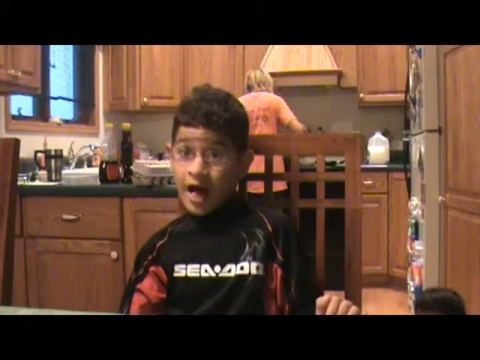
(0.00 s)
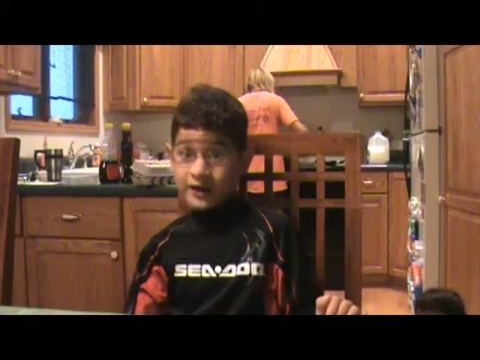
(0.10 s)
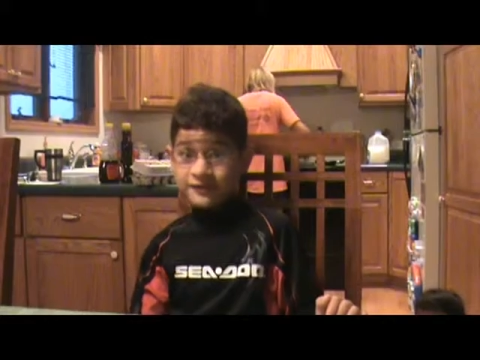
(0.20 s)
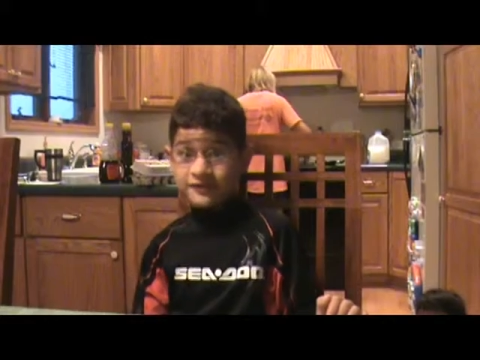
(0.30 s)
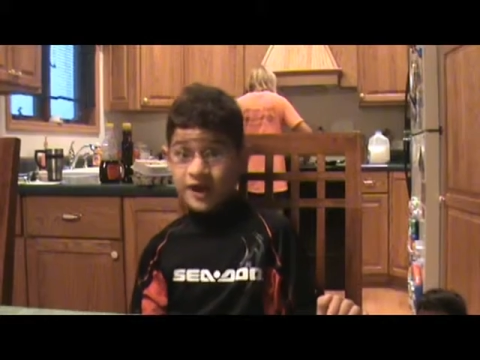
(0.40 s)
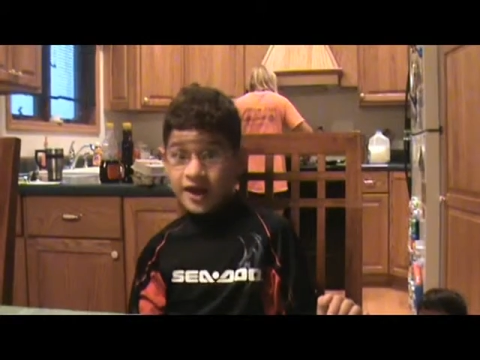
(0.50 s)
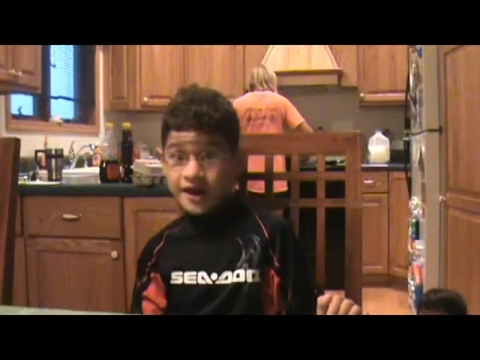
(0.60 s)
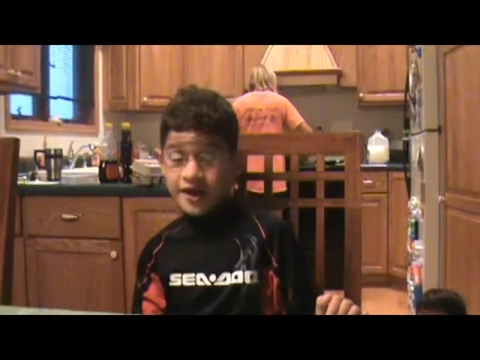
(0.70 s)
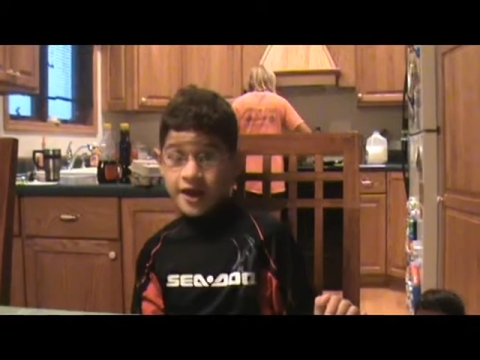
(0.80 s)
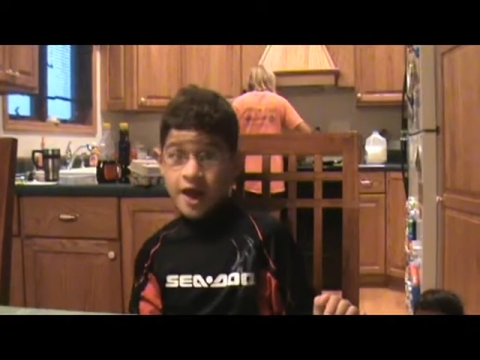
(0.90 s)

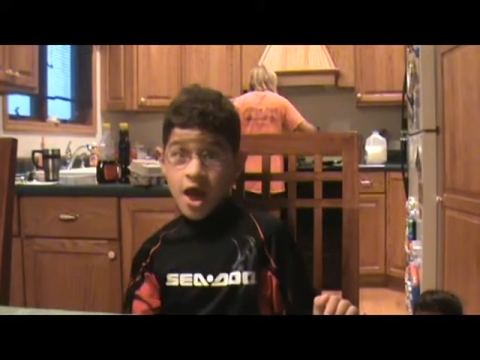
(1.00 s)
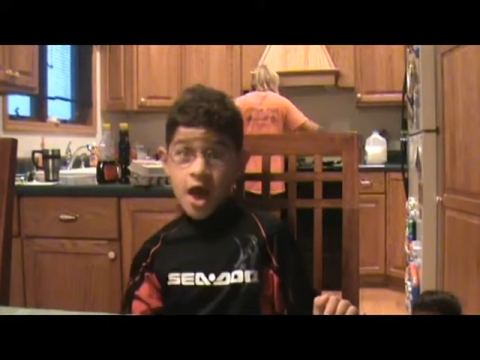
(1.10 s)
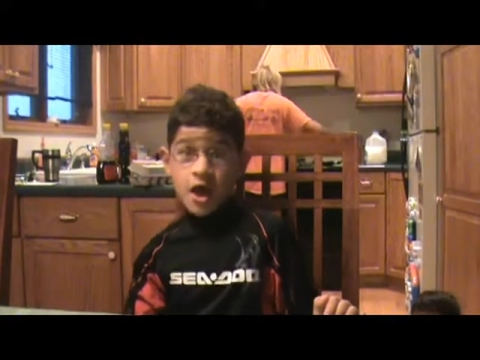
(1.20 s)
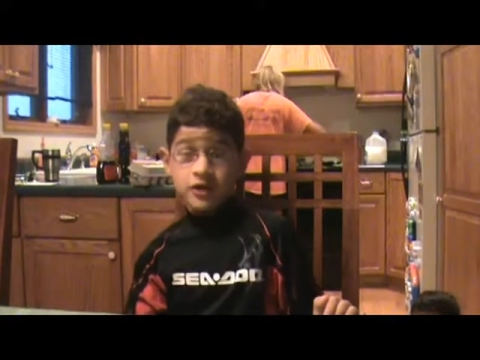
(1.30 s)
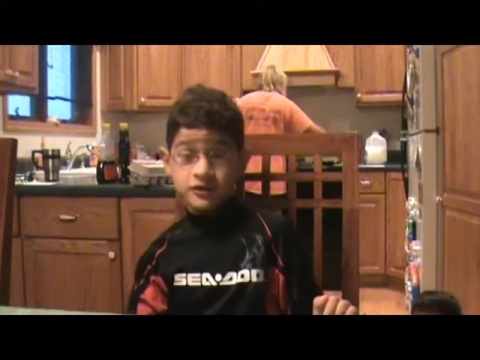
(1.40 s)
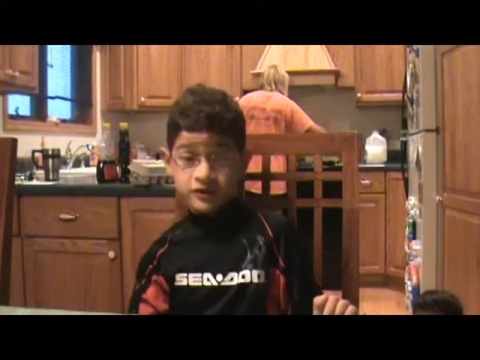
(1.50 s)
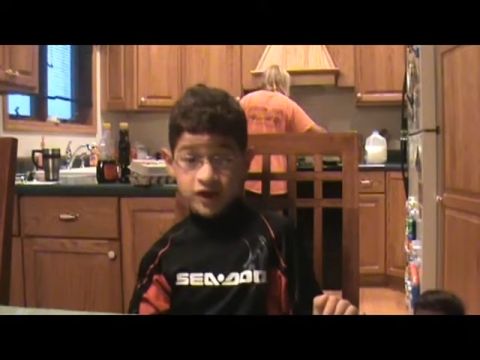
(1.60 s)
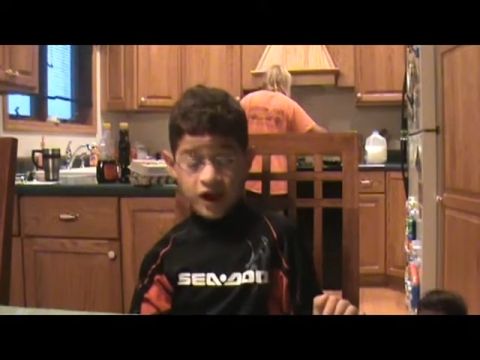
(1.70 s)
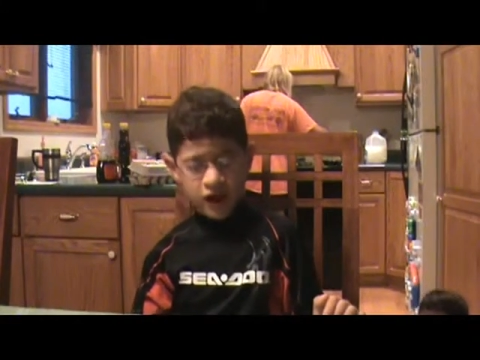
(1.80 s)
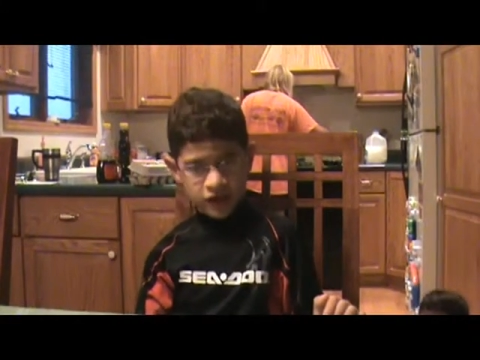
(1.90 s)

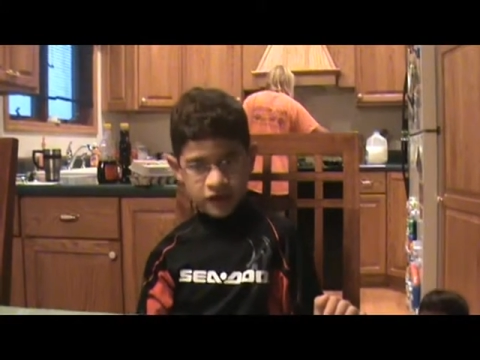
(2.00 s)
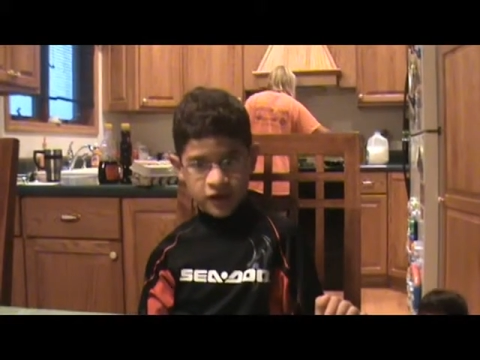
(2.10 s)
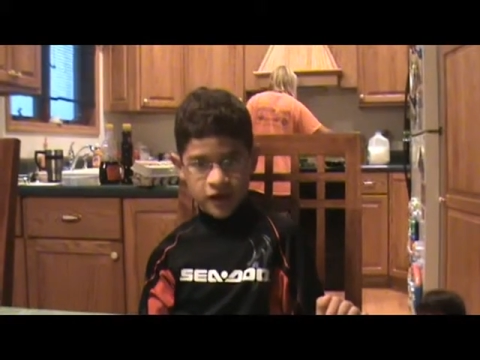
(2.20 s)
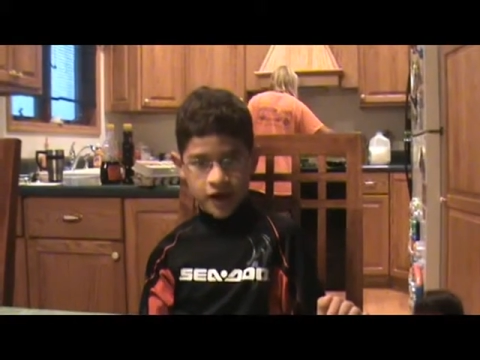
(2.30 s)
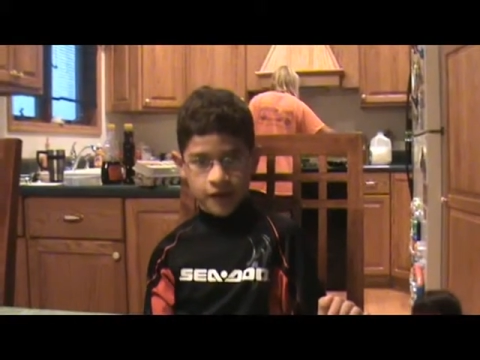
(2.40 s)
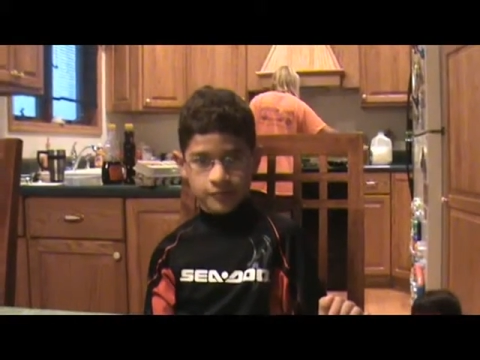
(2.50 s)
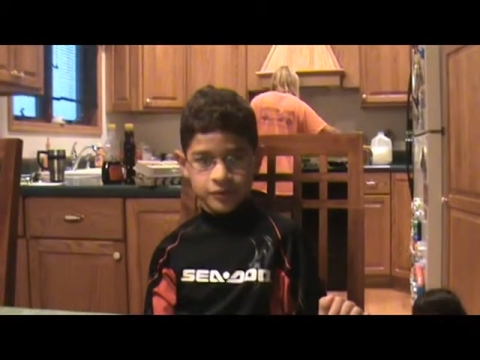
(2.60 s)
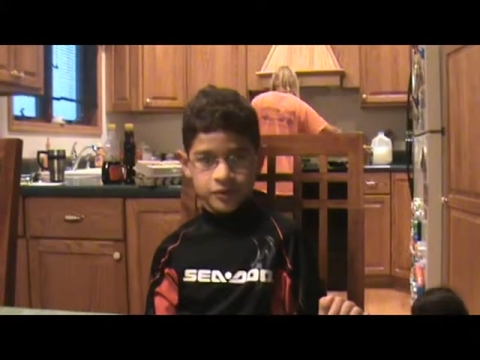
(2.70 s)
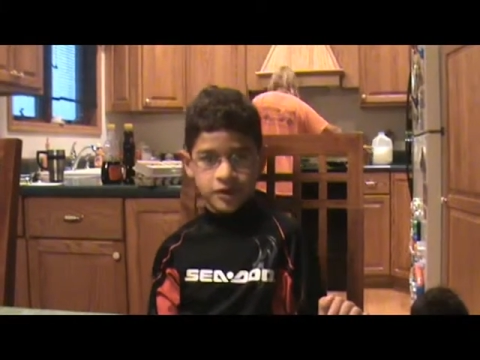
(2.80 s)
Assen.com.